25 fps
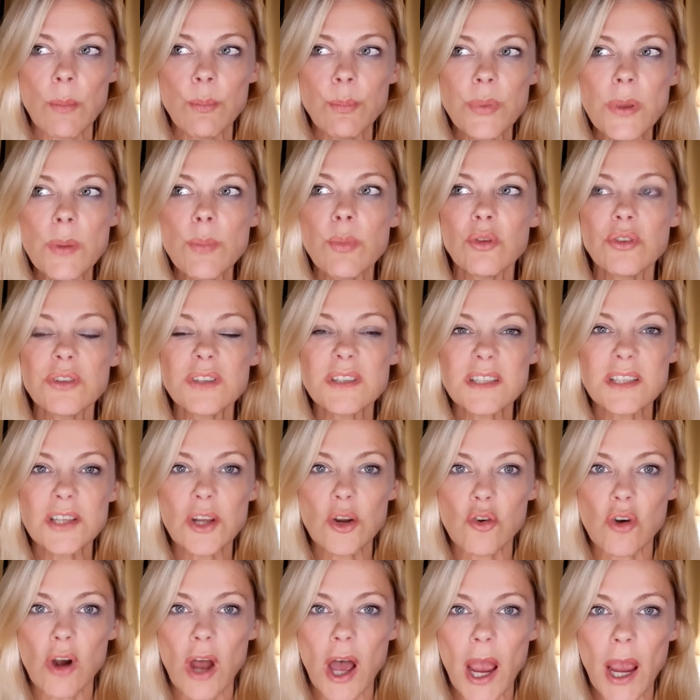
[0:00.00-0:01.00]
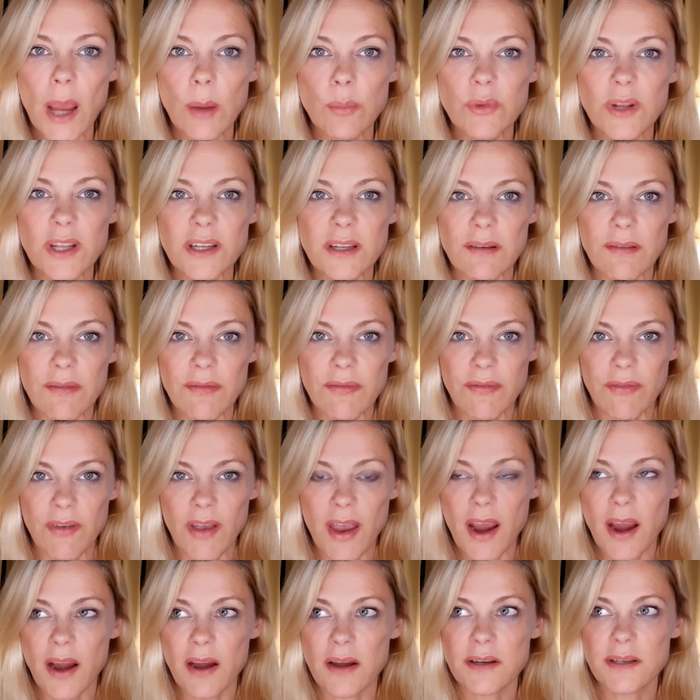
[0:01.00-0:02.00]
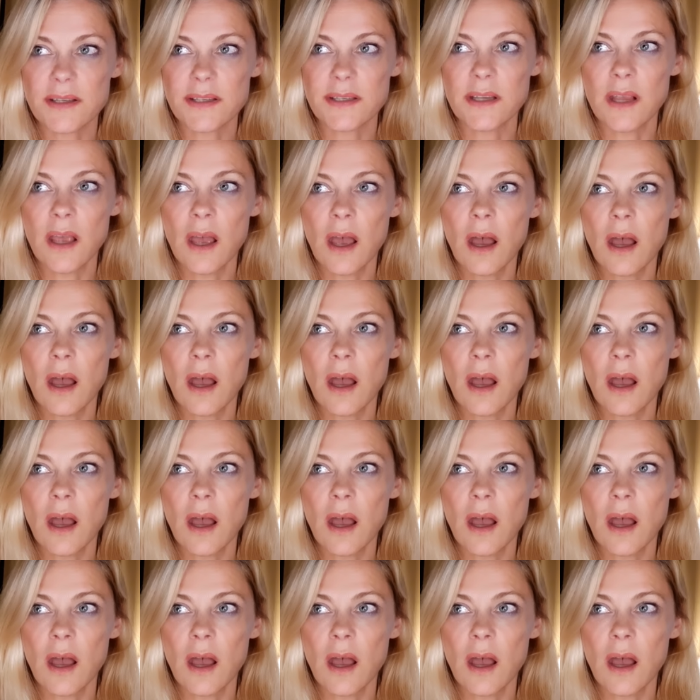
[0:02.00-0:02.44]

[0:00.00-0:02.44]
people describe that affairs,